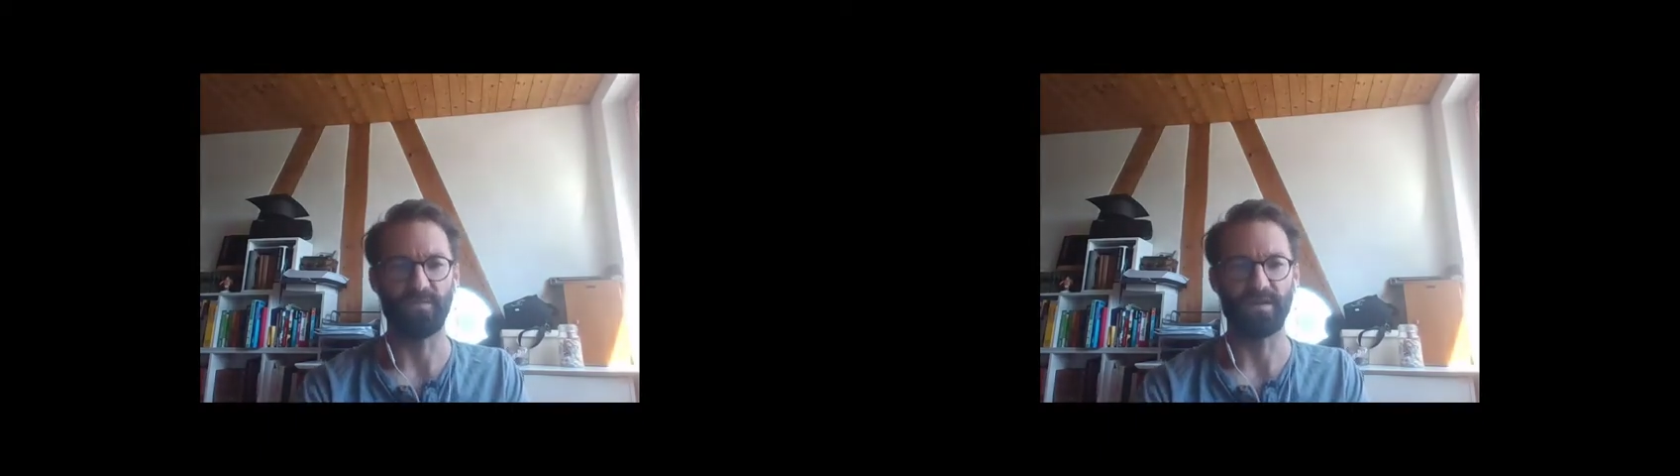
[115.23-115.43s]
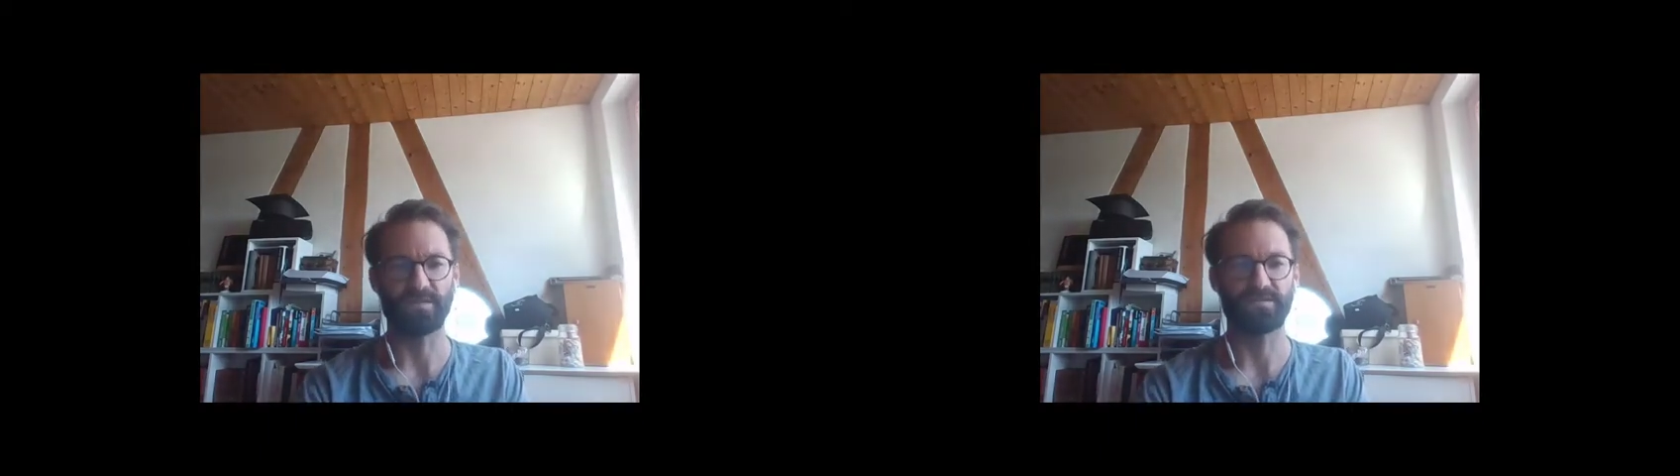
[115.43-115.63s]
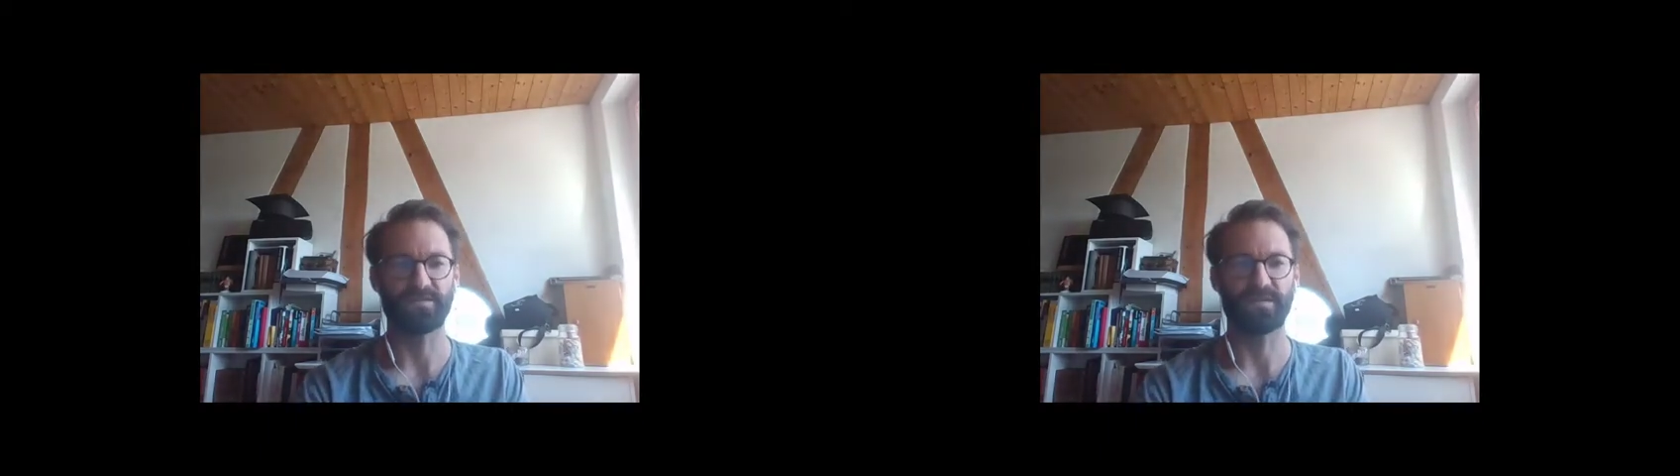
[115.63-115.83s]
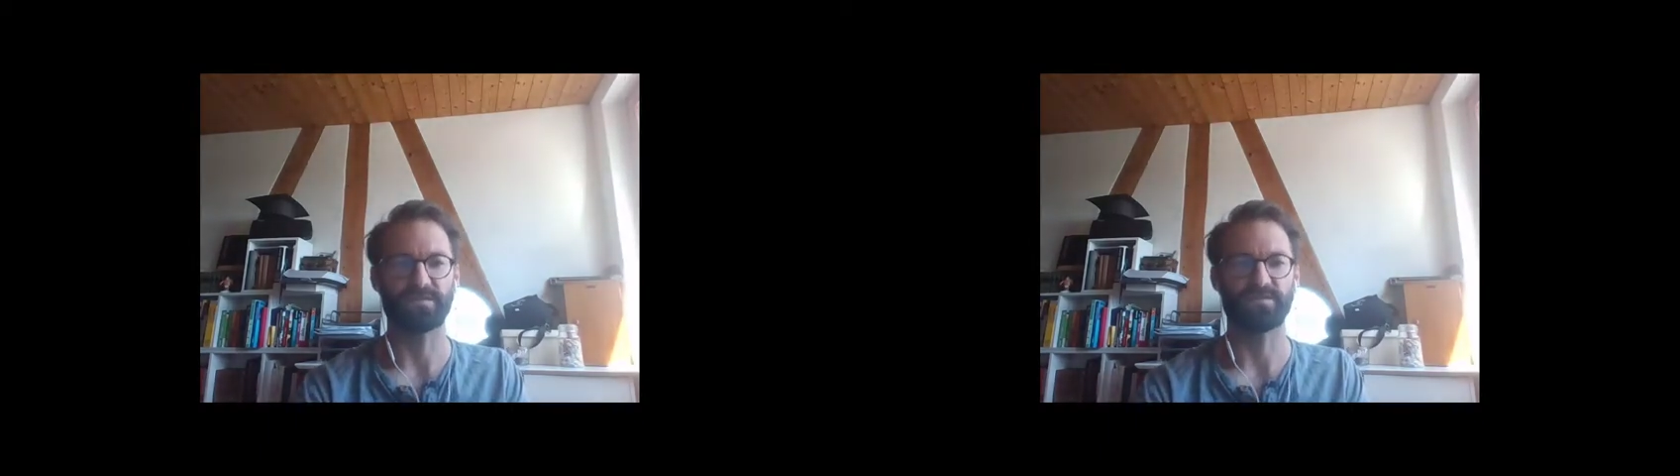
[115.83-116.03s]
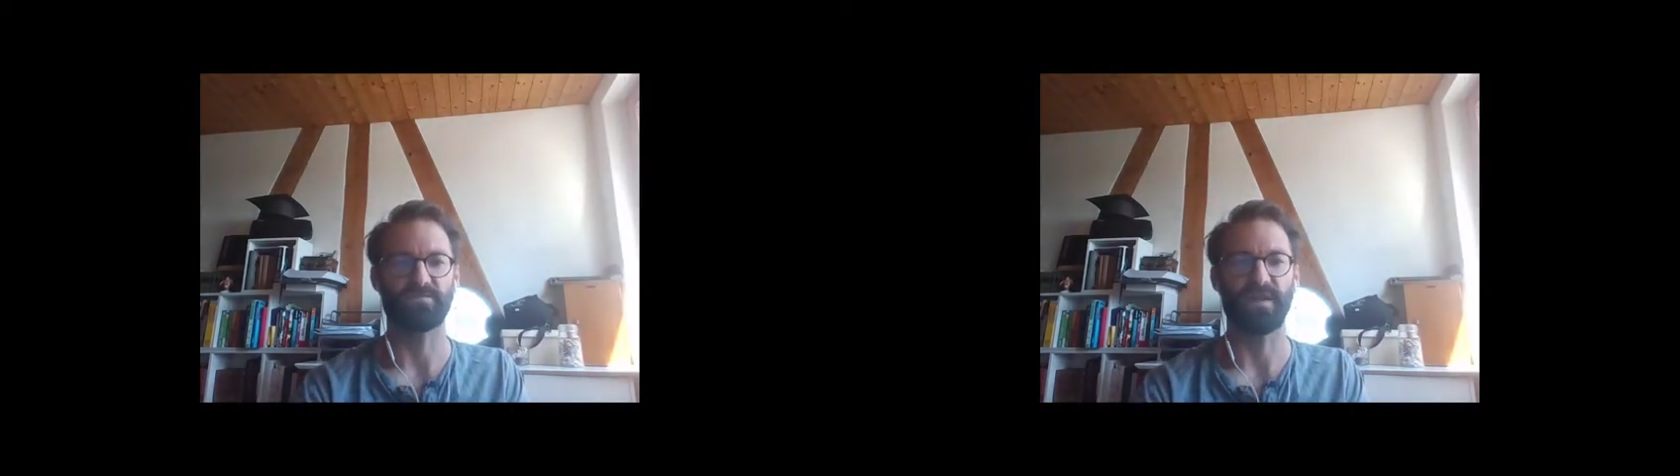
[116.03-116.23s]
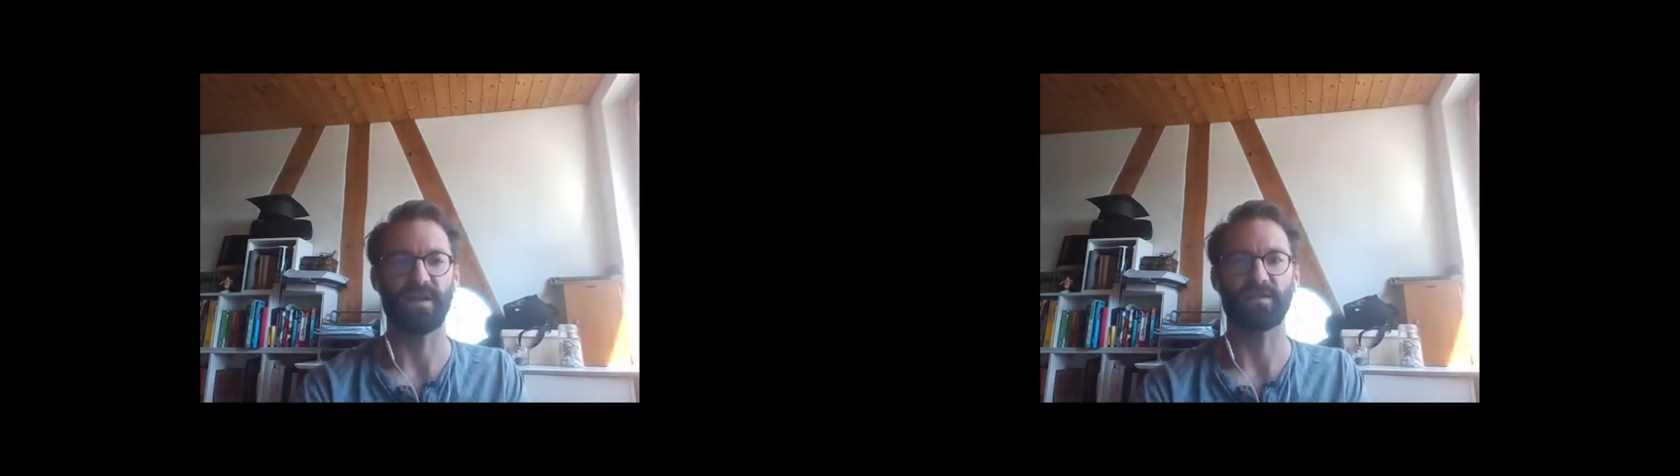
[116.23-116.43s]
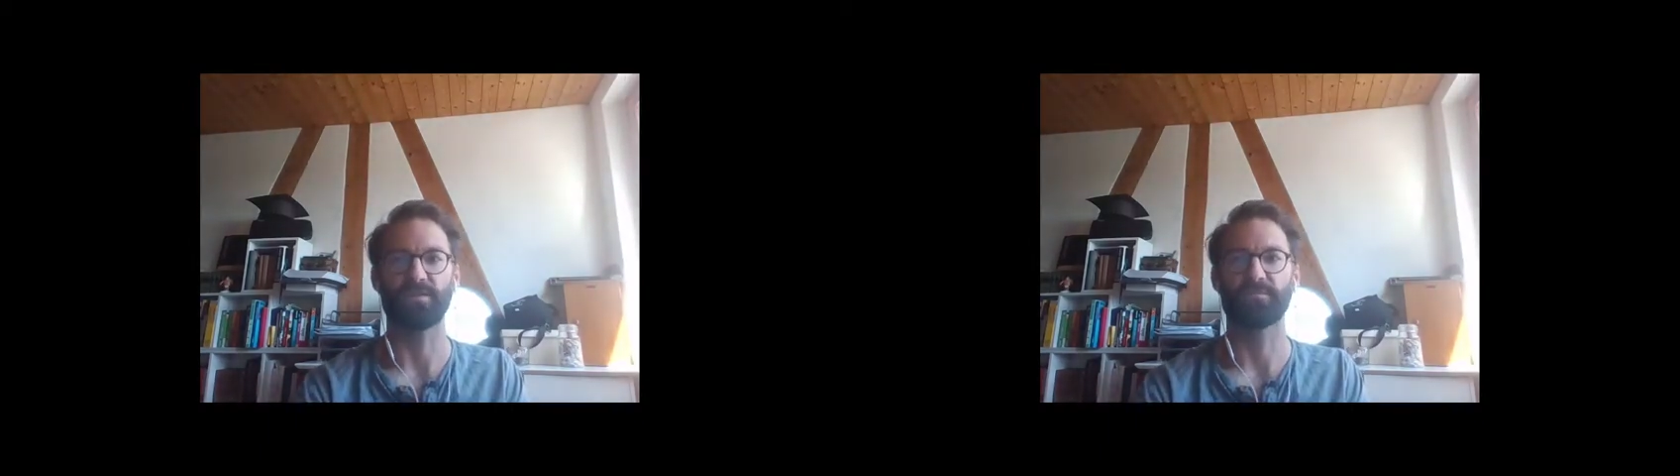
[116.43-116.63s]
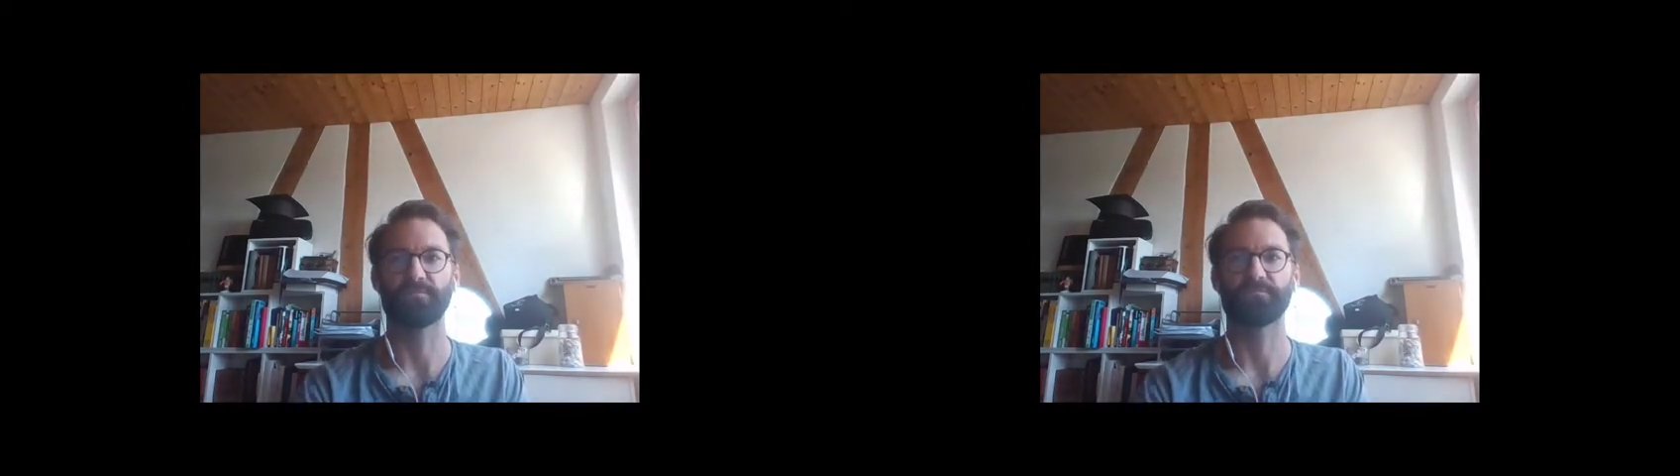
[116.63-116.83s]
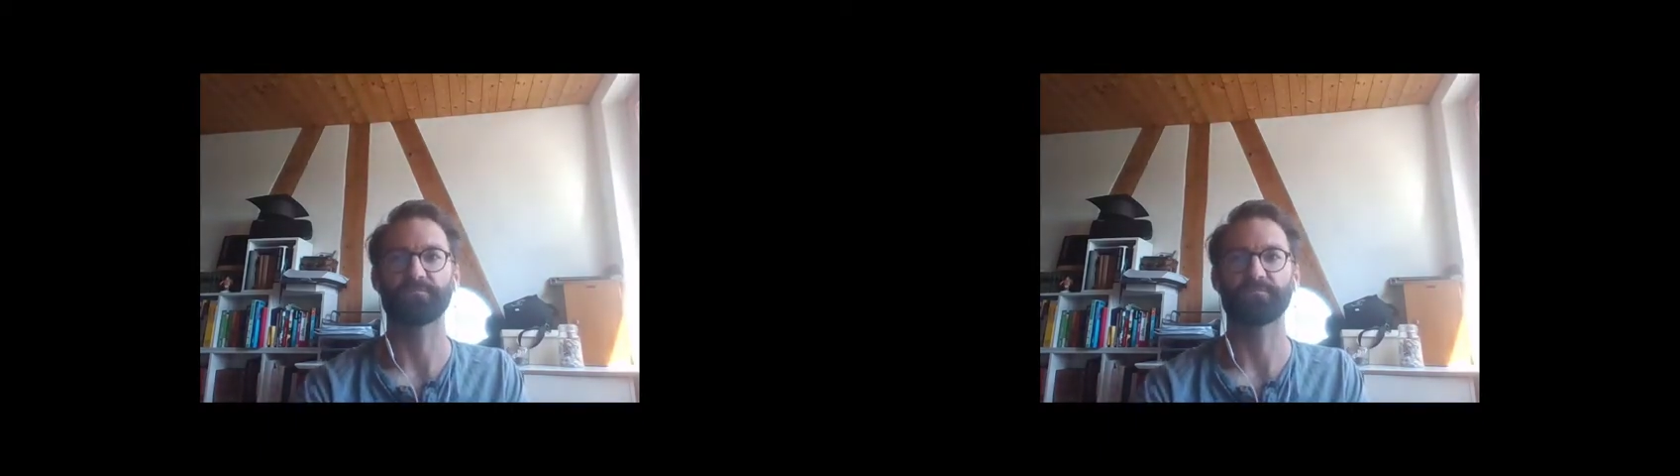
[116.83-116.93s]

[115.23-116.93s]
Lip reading: as their value.